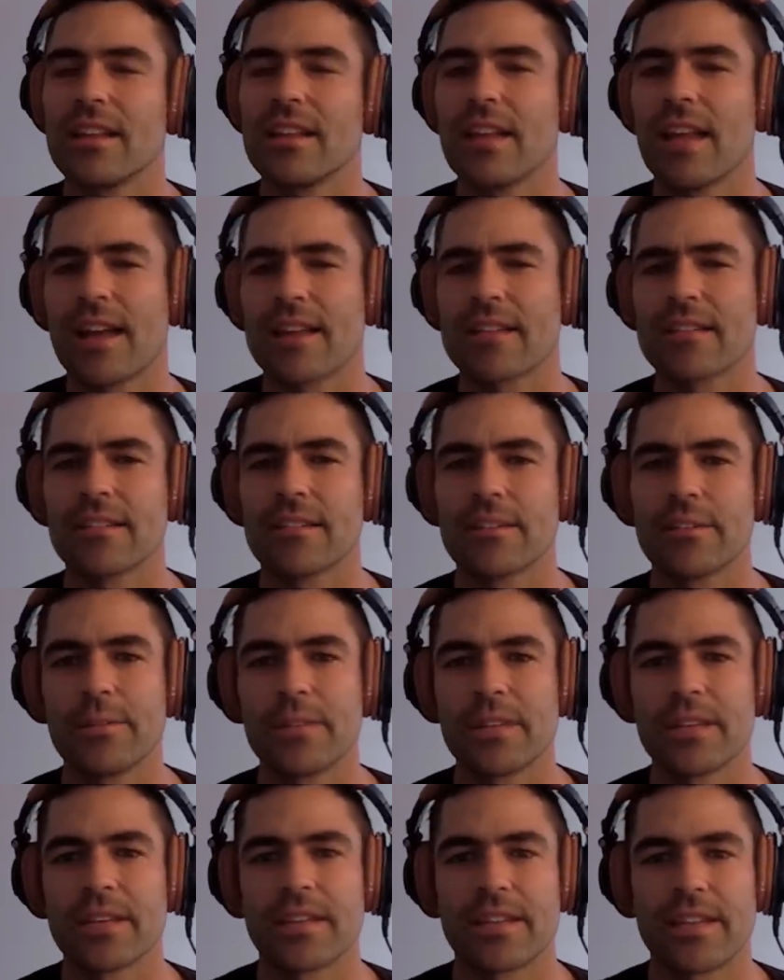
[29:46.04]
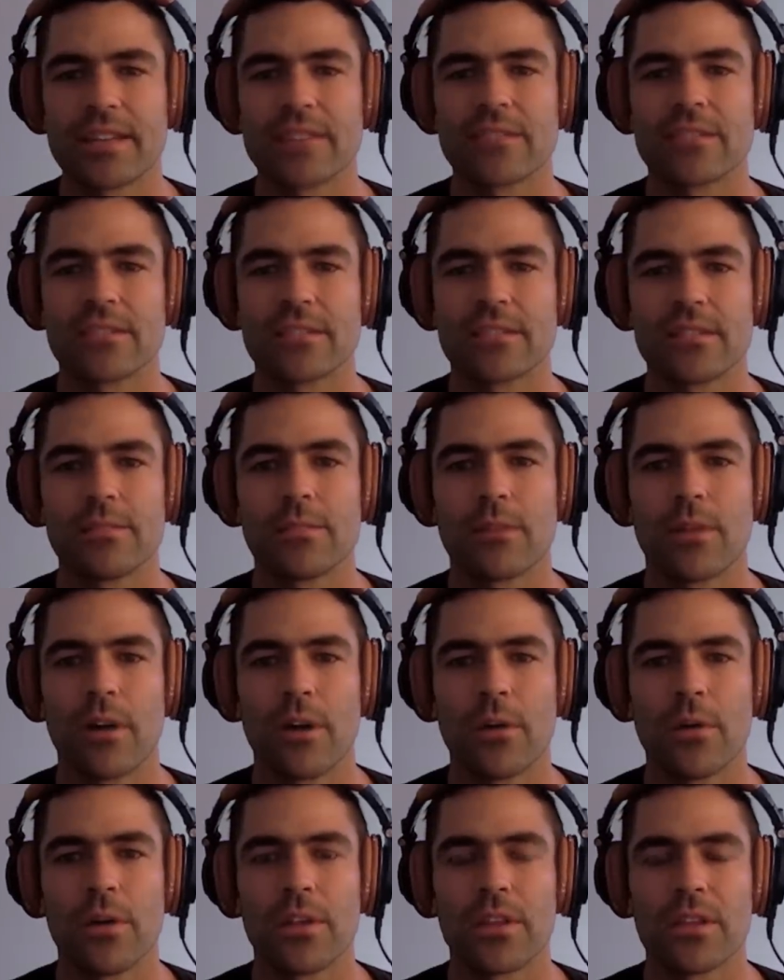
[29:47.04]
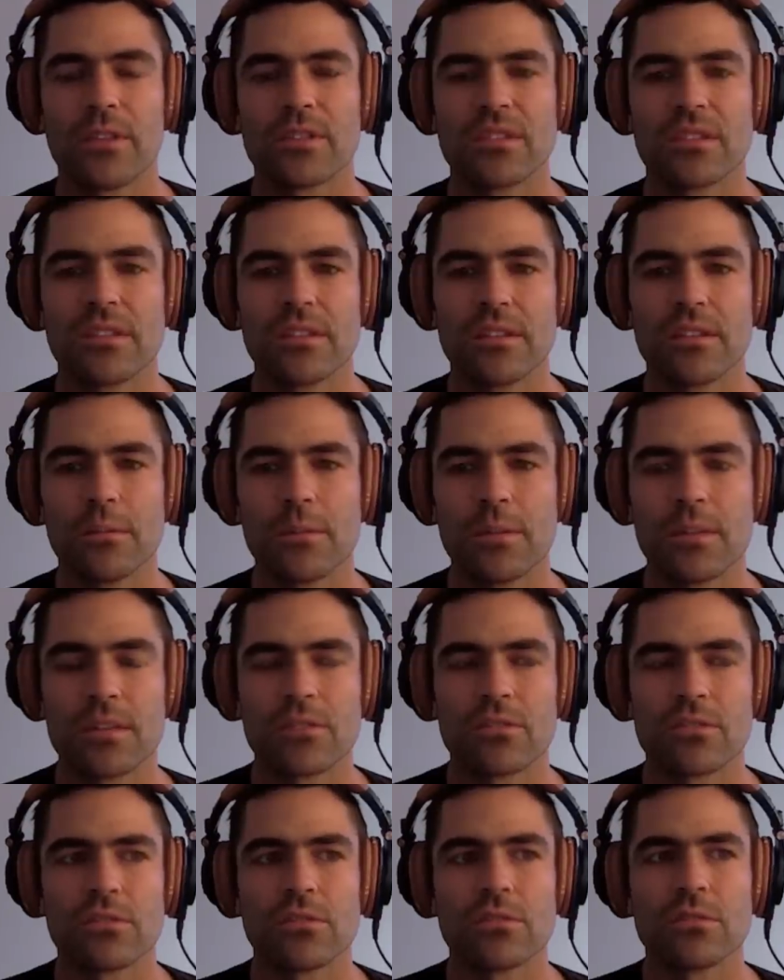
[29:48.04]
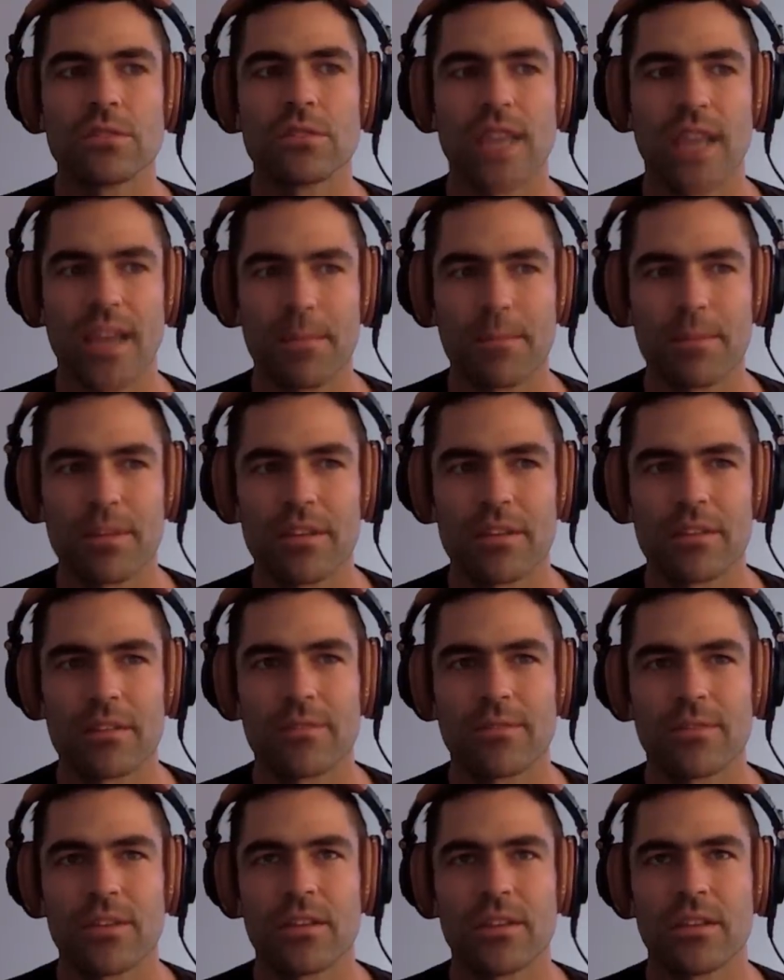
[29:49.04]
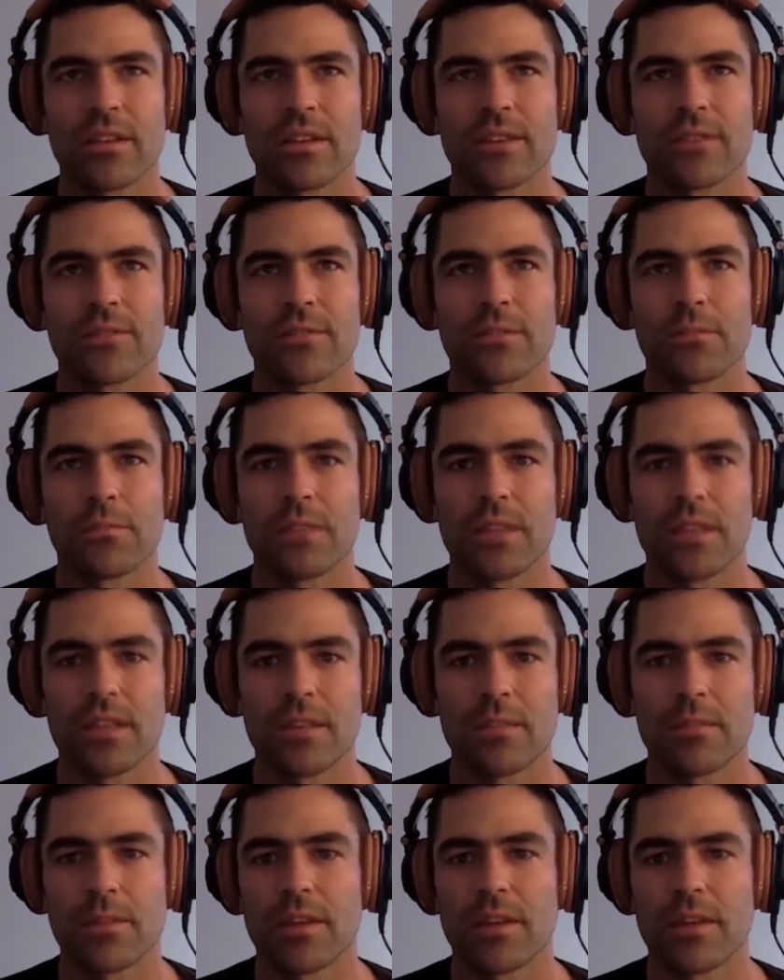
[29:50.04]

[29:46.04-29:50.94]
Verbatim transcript: lacked a little bit of connection to the ball with. It was a little bit too dampened feeling for me.